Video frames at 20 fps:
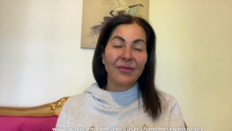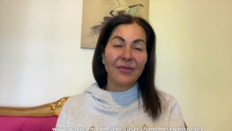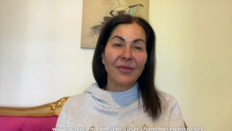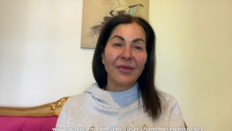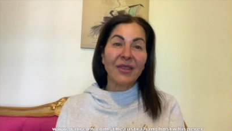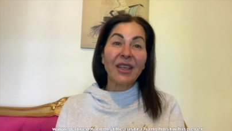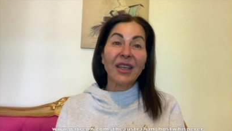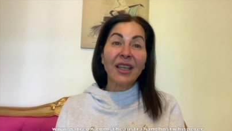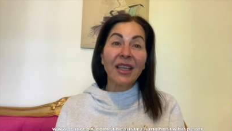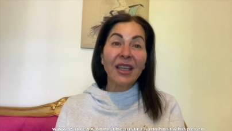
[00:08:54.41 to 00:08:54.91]

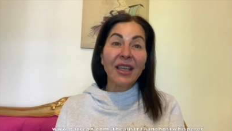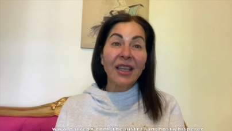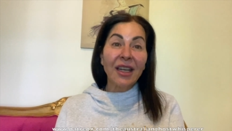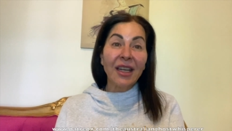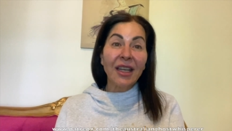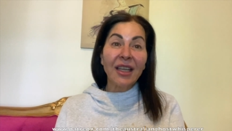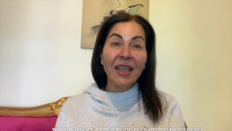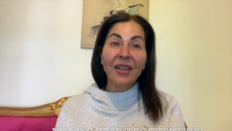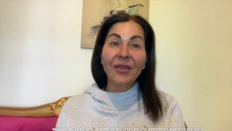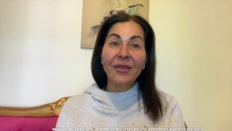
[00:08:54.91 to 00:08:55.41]
the
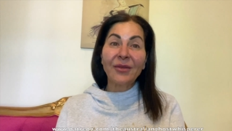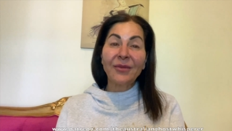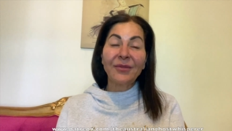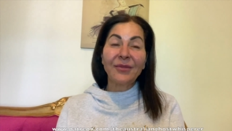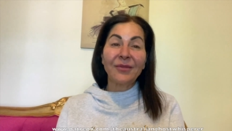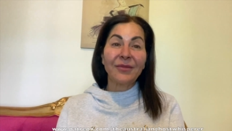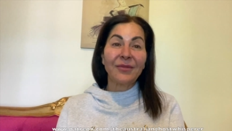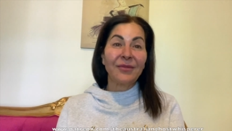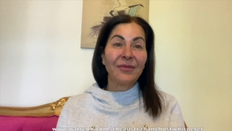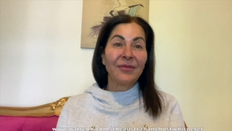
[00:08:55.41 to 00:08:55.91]
healing
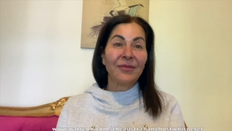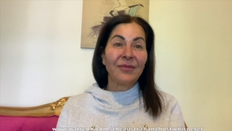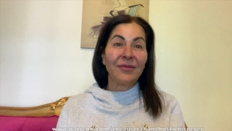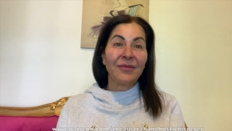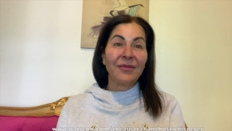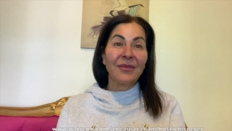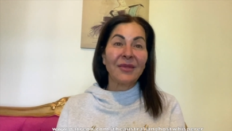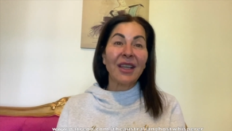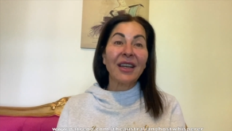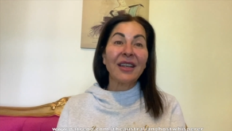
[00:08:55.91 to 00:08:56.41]

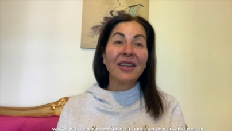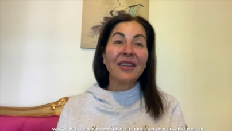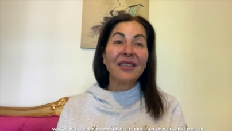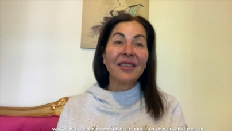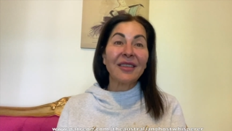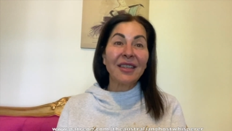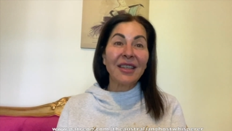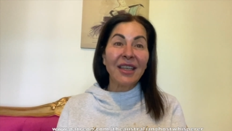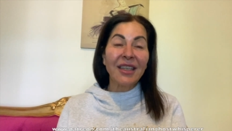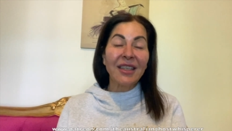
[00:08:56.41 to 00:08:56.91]
that
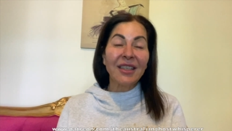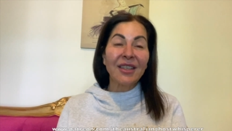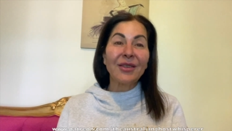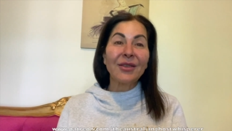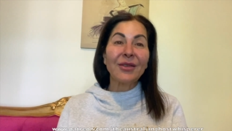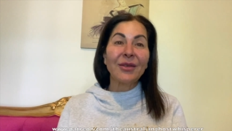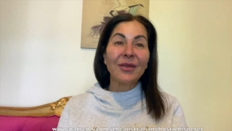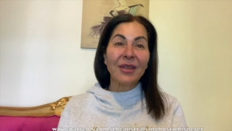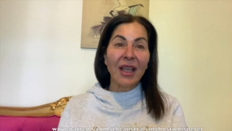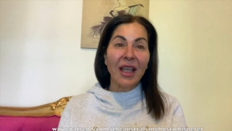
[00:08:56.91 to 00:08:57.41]
is needed
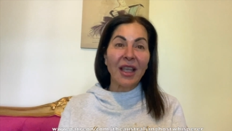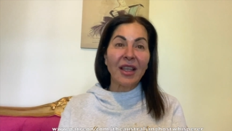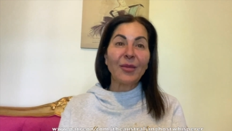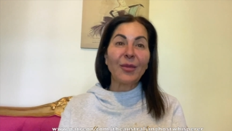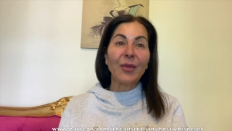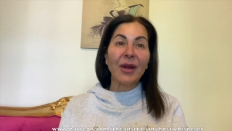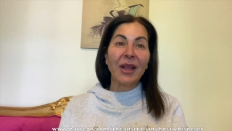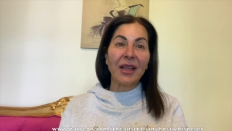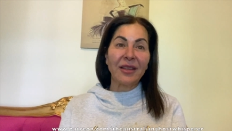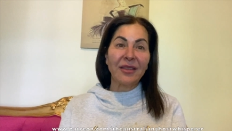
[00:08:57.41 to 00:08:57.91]
to take
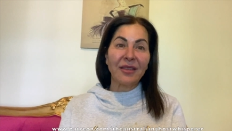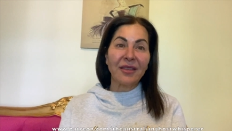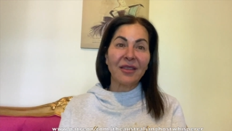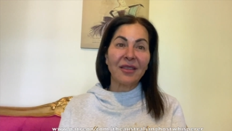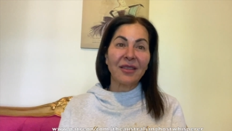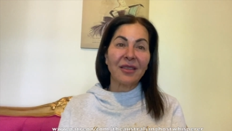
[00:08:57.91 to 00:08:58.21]
place.